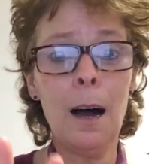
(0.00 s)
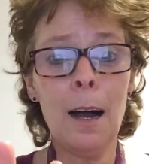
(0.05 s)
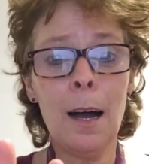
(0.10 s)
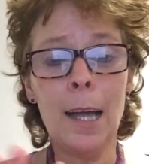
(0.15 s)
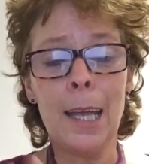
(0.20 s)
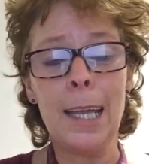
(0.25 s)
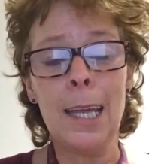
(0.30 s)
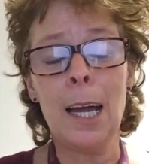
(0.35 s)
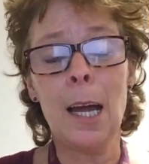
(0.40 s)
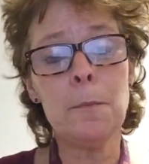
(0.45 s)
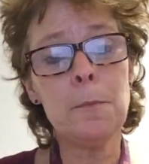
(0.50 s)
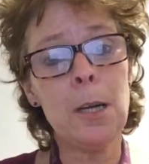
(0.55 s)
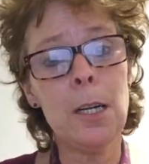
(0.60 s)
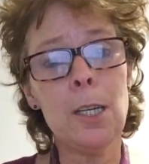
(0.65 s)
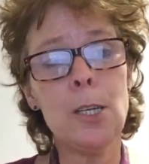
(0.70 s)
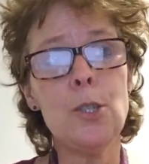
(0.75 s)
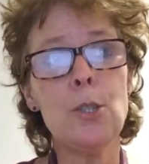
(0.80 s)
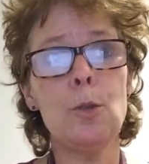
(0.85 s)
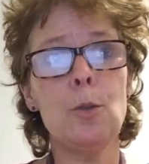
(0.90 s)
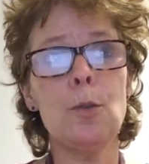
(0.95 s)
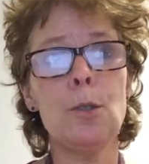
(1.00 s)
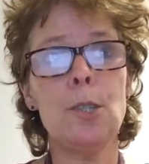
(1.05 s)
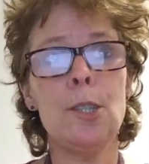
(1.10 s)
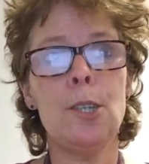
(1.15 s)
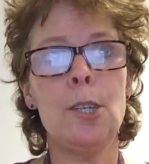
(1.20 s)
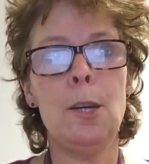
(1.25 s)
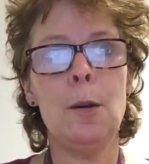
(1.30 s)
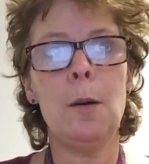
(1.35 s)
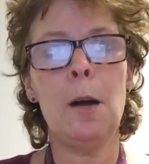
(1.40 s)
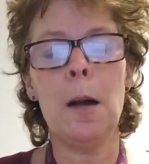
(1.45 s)
Hi, I'm going to talk
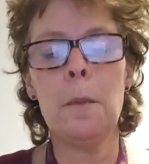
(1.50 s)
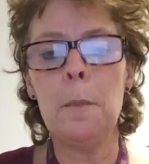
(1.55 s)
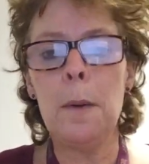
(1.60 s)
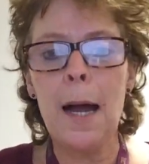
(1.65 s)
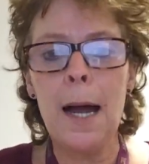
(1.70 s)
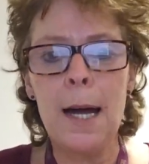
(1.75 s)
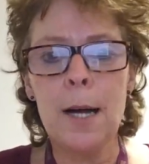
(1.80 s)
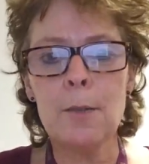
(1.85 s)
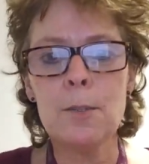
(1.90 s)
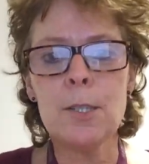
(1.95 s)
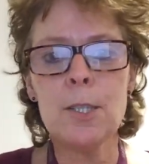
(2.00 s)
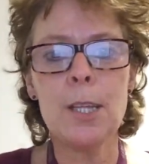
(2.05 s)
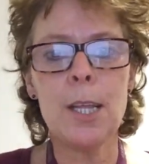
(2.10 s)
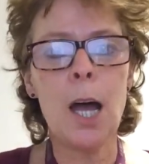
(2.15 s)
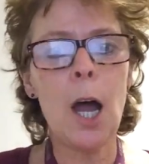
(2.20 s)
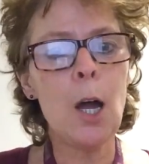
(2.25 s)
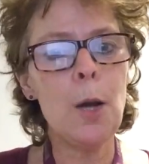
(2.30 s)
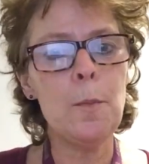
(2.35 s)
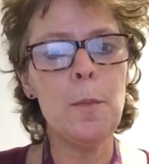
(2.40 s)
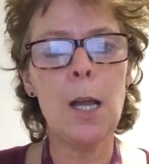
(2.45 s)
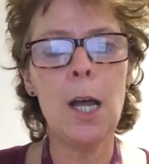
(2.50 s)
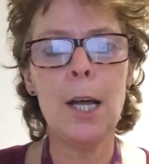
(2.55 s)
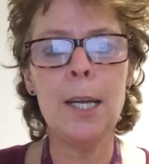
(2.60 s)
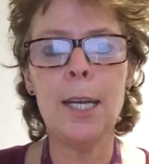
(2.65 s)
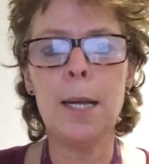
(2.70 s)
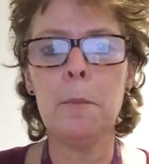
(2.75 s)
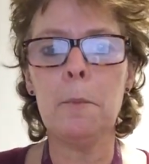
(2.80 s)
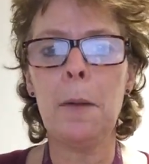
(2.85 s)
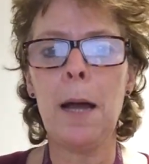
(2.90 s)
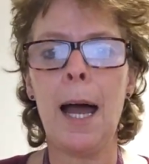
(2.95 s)
to you about the home
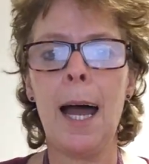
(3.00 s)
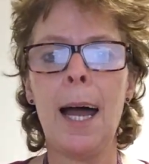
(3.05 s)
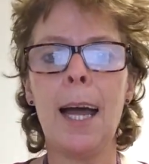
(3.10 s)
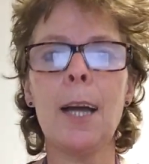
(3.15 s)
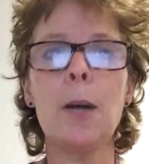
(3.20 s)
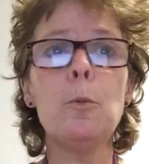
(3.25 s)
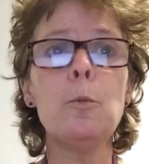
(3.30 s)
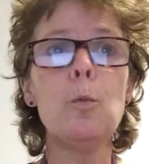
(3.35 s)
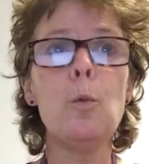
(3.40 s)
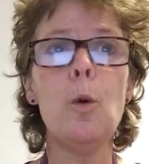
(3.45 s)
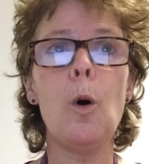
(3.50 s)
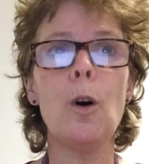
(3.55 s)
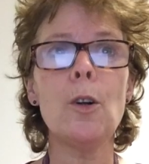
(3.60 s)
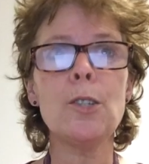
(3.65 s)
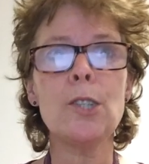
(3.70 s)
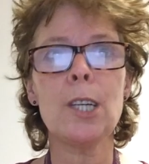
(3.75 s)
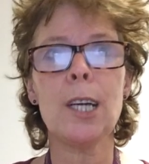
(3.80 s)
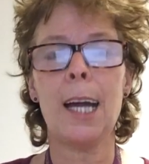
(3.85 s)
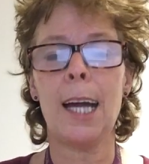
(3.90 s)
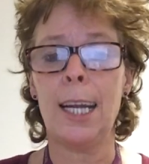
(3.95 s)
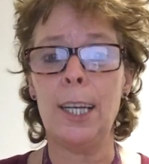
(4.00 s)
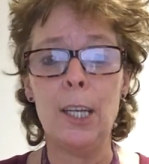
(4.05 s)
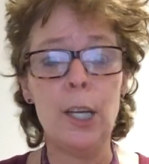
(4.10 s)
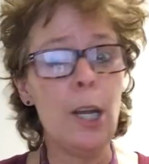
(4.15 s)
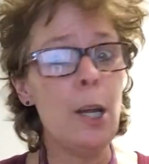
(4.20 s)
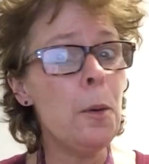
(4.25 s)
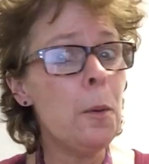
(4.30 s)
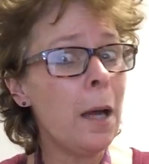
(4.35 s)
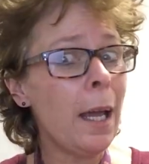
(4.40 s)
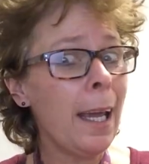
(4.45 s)
learning pack, What Can
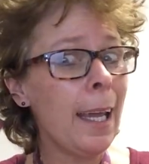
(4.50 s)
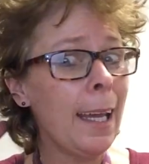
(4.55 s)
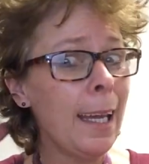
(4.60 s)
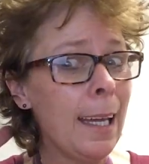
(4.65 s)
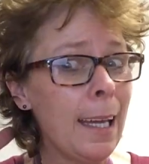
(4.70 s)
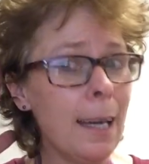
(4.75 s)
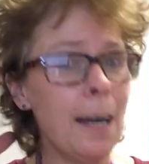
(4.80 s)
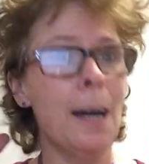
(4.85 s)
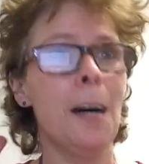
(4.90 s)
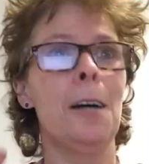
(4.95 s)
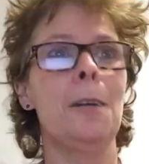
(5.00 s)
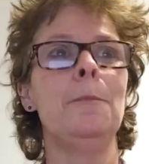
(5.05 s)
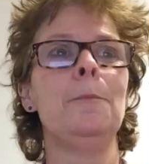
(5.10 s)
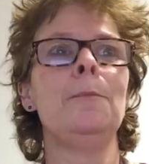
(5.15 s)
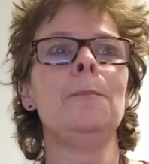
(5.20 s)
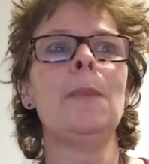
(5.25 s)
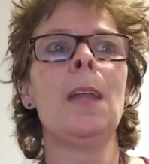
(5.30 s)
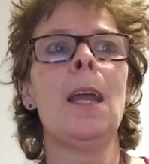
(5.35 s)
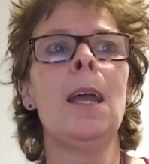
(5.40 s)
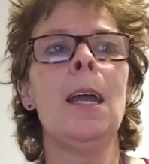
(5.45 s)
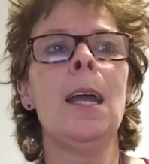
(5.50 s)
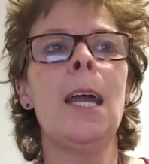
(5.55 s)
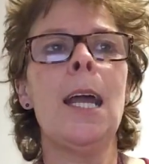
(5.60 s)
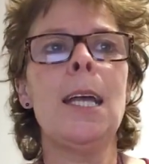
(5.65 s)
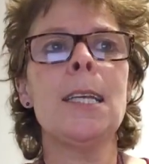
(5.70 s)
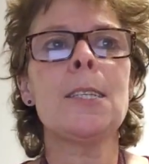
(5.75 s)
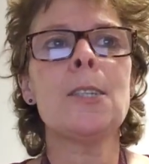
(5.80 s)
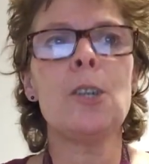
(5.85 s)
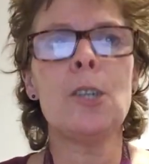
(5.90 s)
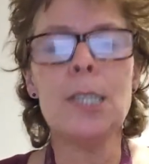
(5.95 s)
You Hear?
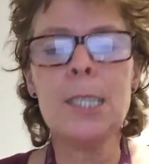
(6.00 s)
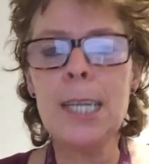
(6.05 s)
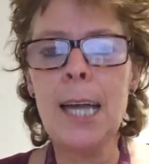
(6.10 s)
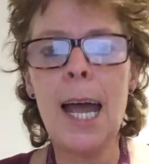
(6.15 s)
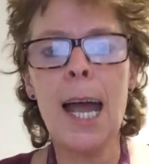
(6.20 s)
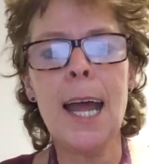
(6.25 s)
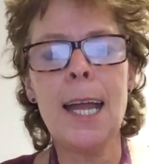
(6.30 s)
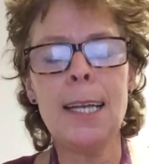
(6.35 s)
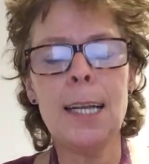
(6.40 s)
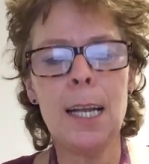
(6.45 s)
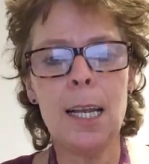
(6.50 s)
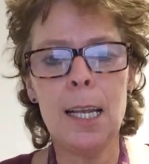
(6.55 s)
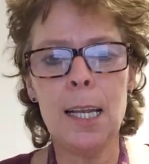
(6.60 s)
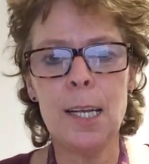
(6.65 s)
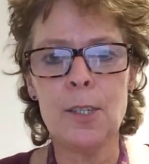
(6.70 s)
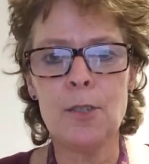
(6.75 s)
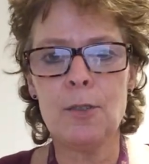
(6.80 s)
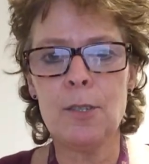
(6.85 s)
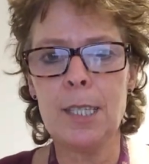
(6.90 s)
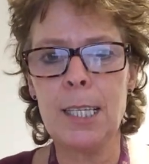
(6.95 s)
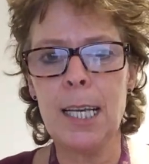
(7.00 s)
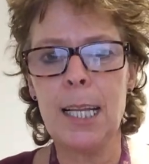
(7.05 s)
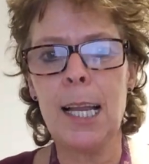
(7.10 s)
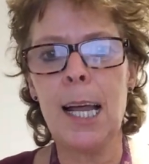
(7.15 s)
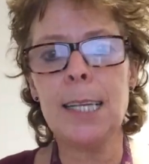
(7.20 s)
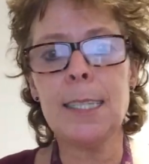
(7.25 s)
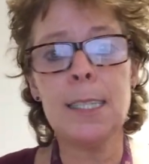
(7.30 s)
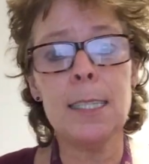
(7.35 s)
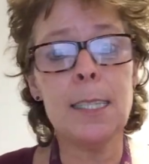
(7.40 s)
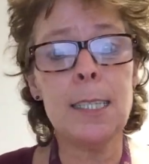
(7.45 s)
It's got 10 literacy
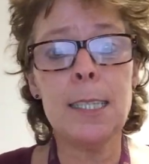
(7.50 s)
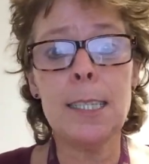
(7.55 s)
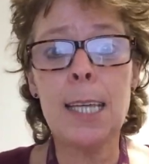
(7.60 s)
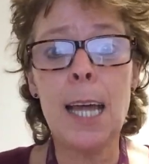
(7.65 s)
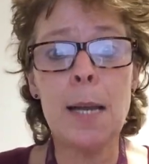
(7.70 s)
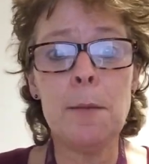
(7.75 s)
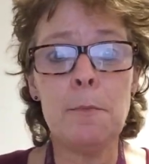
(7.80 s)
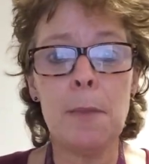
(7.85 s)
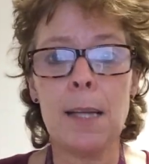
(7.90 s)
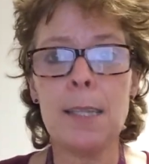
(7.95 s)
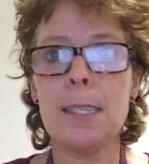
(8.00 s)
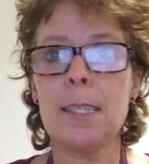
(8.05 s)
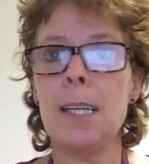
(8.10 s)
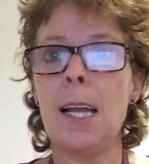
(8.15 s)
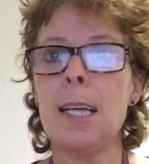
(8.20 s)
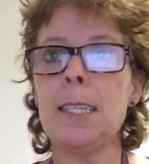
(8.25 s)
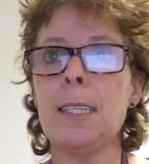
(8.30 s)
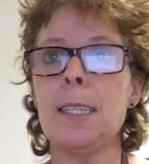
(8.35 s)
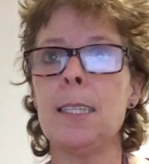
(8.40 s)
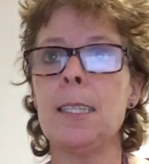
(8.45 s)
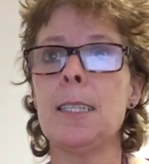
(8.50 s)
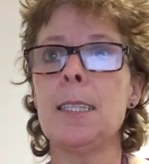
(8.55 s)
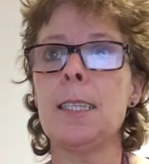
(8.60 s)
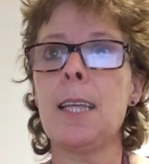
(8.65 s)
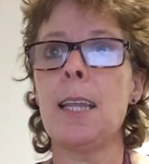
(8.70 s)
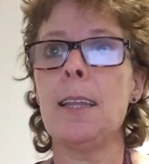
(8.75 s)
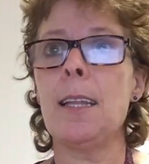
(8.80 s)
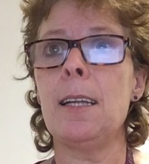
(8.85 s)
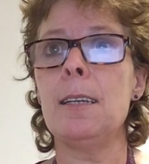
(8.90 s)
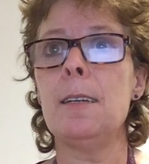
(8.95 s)
lessons, 10 maths lessons,
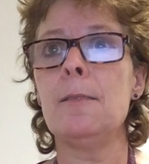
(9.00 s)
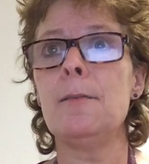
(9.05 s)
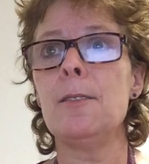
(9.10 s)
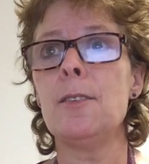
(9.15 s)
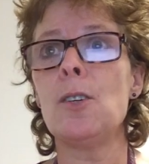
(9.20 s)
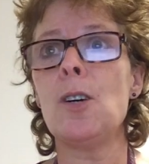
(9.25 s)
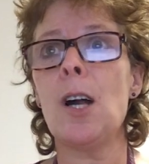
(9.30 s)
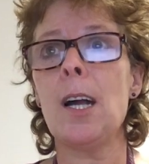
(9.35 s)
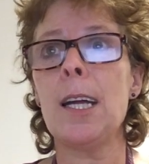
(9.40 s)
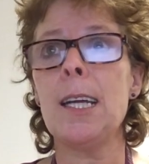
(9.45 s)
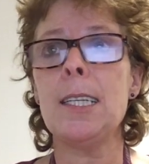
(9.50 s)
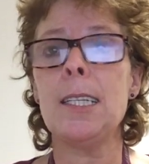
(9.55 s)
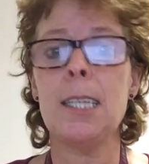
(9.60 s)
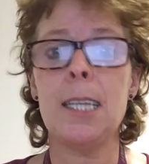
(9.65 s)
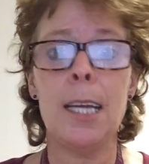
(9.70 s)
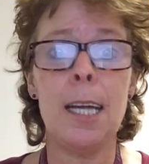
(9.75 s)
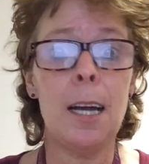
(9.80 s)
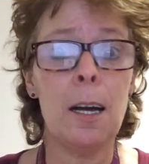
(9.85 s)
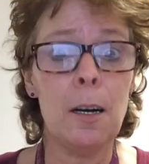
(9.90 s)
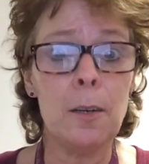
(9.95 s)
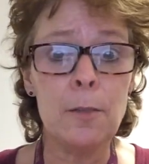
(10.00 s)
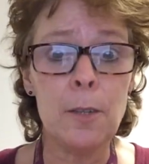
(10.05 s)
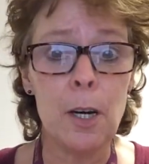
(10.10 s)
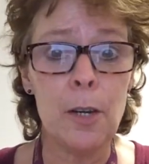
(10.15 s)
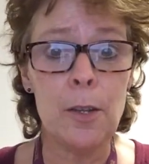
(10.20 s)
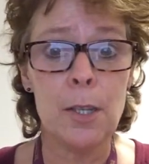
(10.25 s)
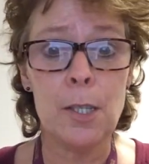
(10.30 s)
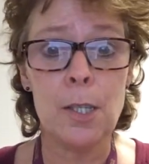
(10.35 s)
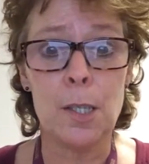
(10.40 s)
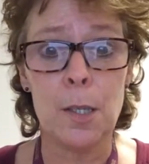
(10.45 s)
and then a variety of
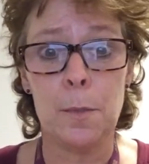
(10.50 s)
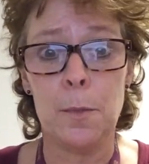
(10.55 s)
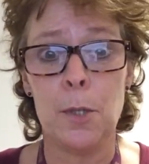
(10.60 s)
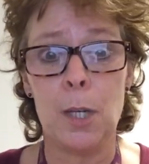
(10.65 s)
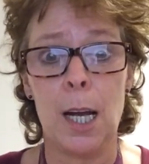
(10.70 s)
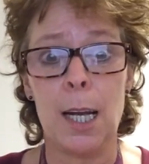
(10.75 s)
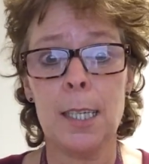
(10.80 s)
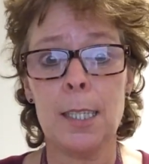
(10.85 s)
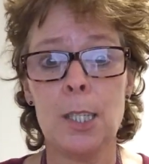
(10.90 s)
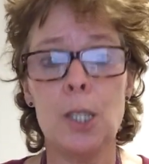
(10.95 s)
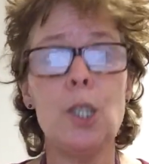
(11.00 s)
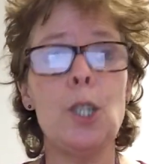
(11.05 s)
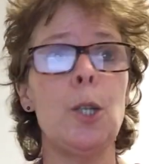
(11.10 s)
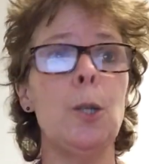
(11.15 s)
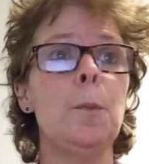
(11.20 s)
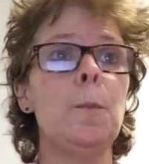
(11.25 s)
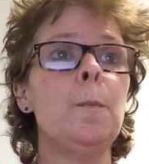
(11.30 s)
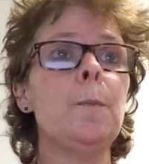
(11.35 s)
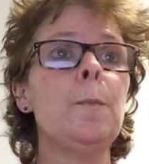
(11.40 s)
other subjects too.